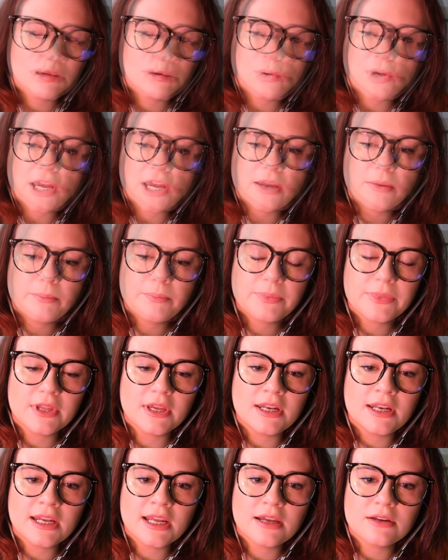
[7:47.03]
Okay,
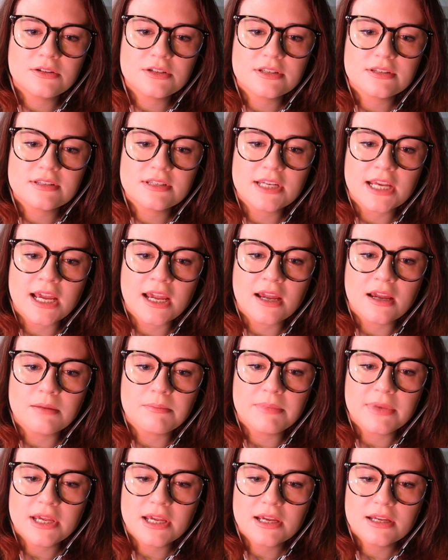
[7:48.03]
and now just take a
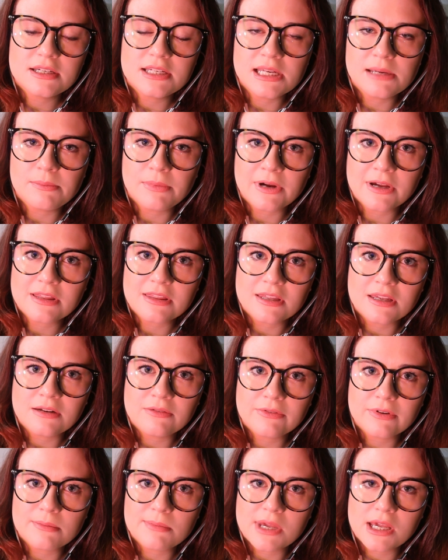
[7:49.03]
big deep breath
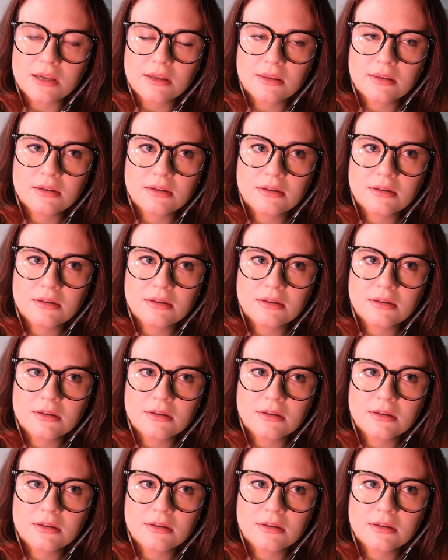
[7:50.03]
in for me.